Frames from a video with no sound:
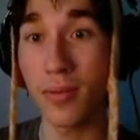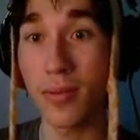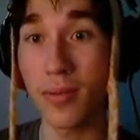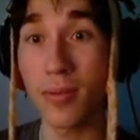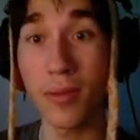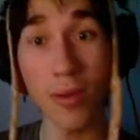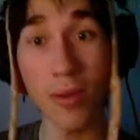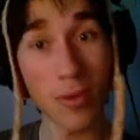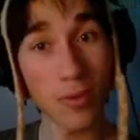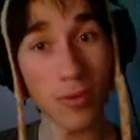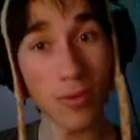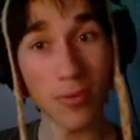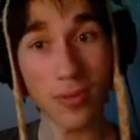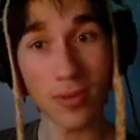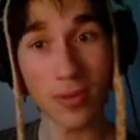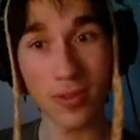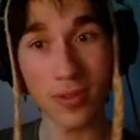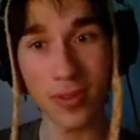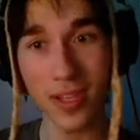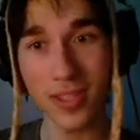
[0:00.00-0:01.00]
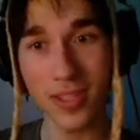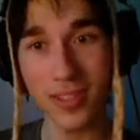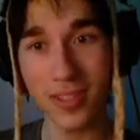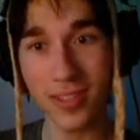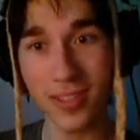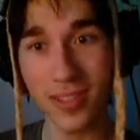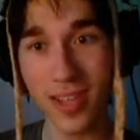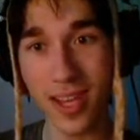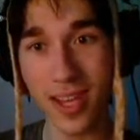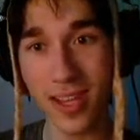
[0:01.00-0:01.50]
No, let's
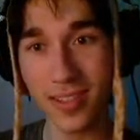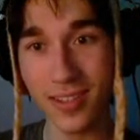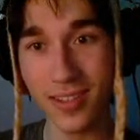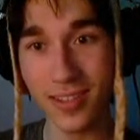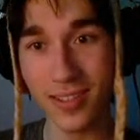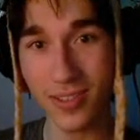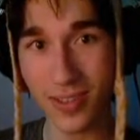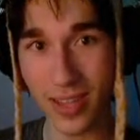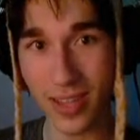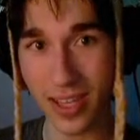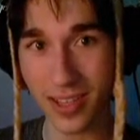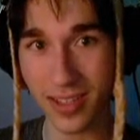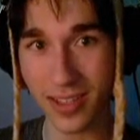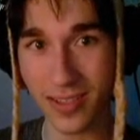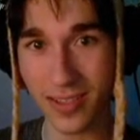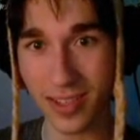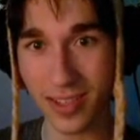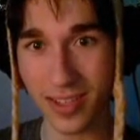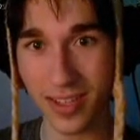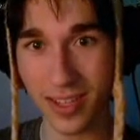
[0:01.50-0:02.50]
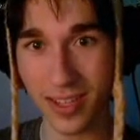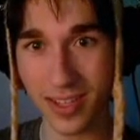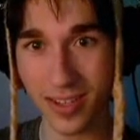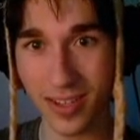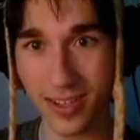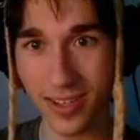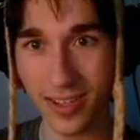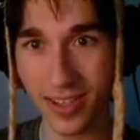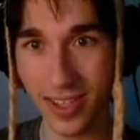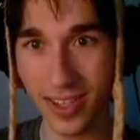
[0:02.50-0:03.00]
not do this right now,
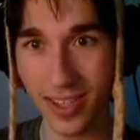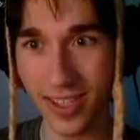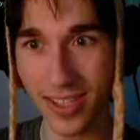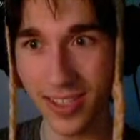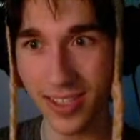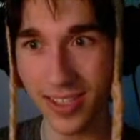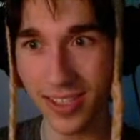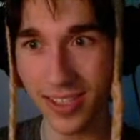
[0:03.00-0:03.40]
okay?